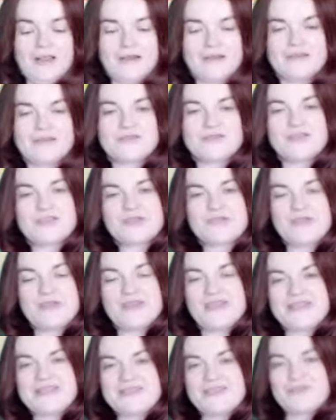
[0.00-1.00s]
Excuse me,
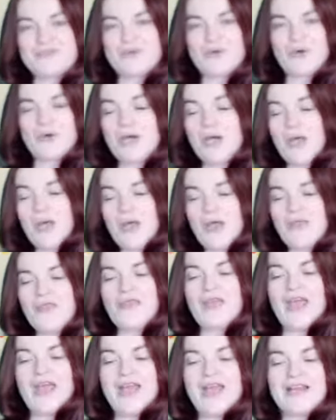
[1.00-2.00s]
that's the dog.
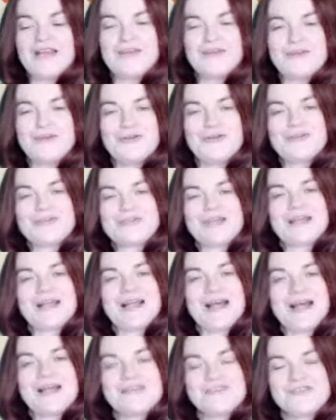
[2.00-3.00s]
Then use an
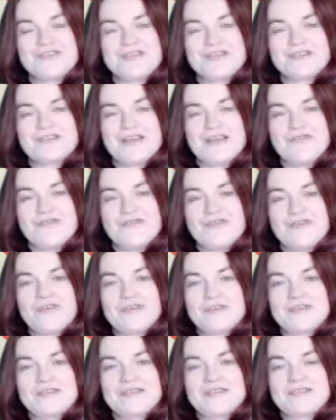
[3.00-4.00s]
adjective
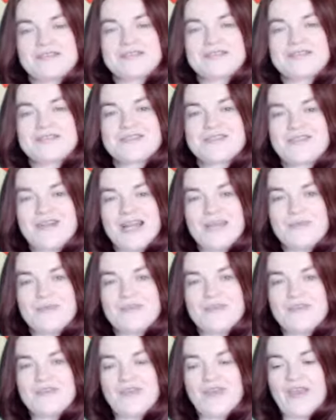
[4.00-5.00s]
to describe
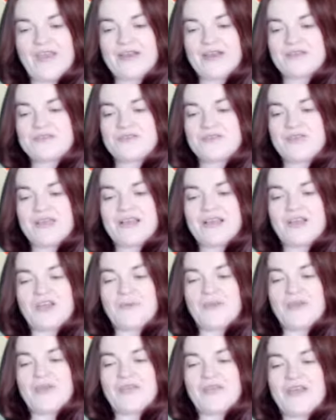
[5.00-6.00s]
the text. So that could
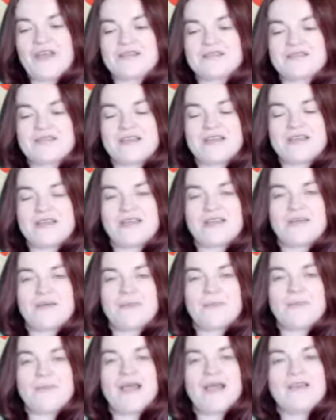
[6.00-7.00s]
be things like
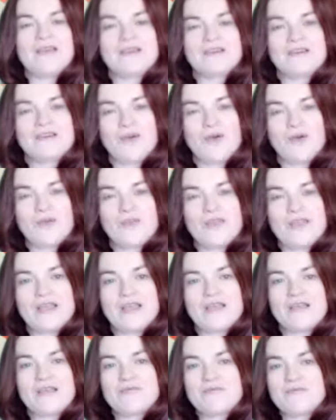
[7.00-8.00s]

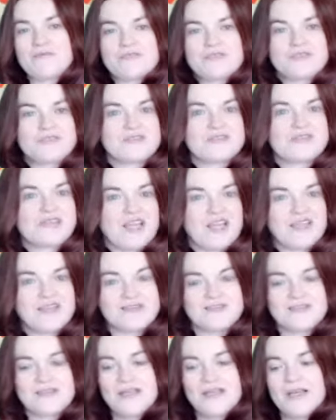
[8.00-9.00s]
melancholy, which is sad,
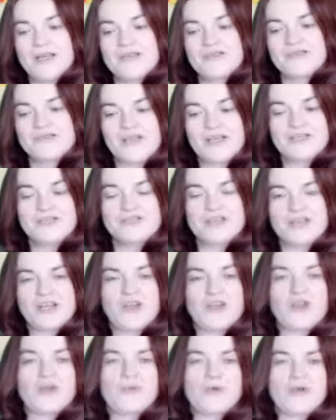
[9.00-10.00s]
tragic,
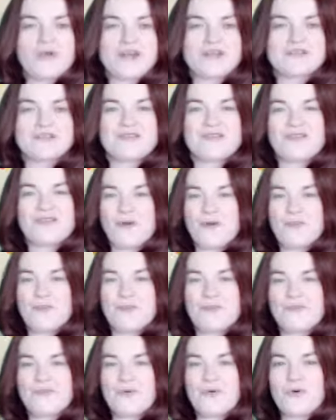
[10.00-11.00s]
humorous,
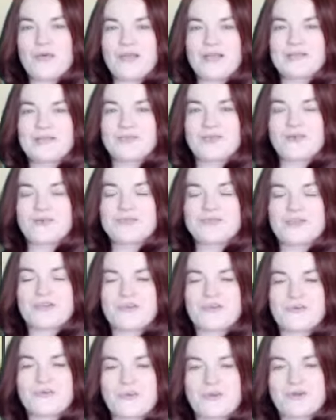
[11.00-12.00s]
thought-provoking is always a
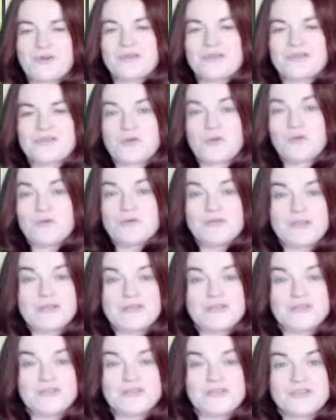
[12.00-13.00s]
good one, because all
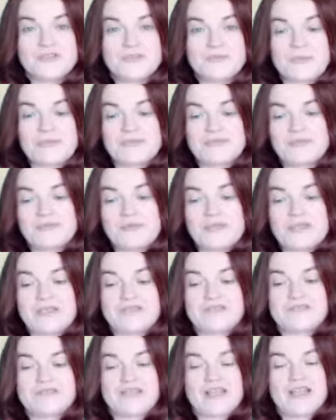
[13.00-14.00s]
literature is meant to make
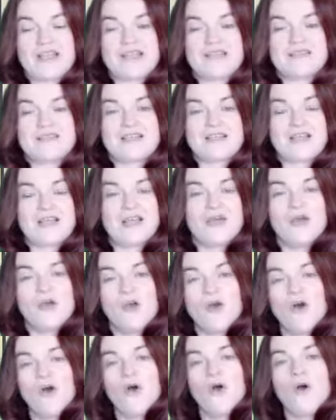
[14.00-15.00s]
us think, isn't it?
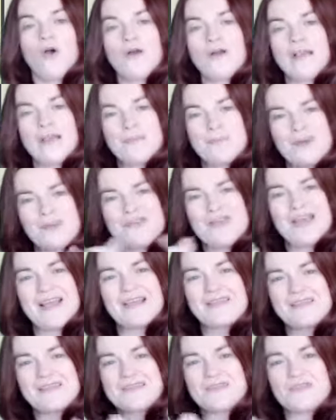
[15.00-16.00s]
Or put it
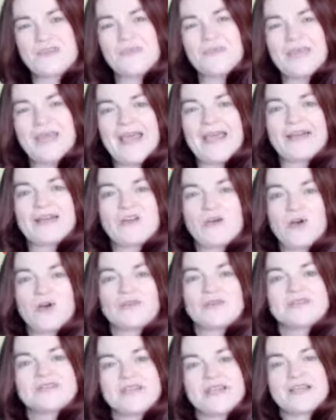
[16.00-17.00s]
into some kind of
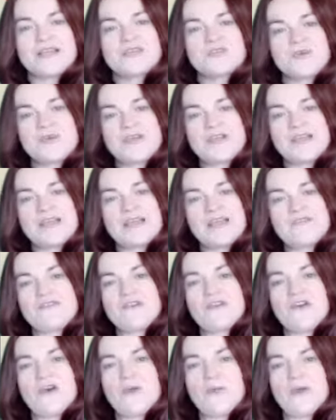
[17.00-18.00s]
context where you could give a
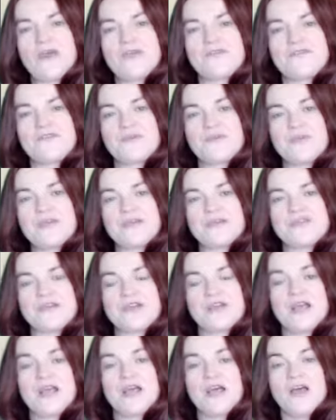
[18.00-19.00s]
little bit of
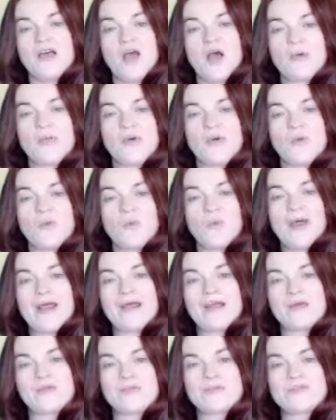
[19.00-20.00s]
information about when
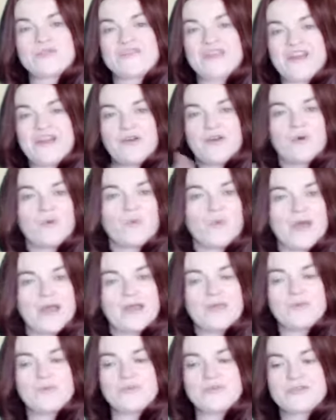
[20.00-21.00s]
it was written or why
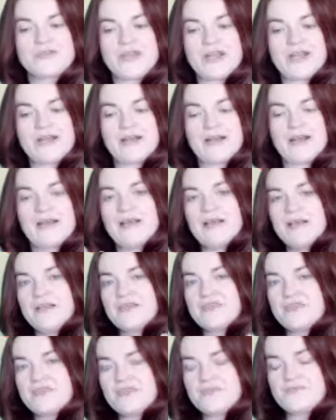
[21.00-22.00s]
it was written.
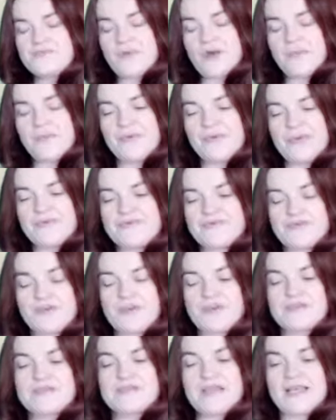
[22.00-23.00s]
Just a brief sort
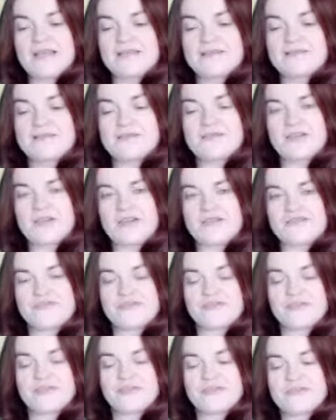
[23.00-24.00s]
of sentence or
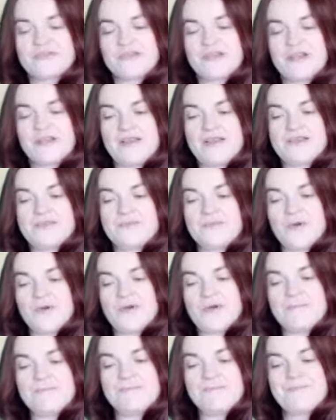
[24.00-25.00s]
introduction at this point.